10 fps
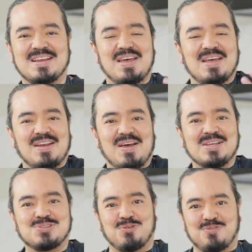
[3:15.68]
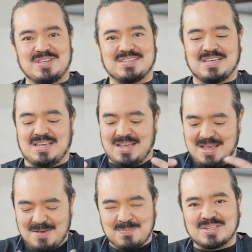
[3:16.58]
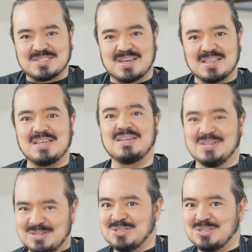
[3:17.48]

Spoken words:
an iced coffee and tea mixed together,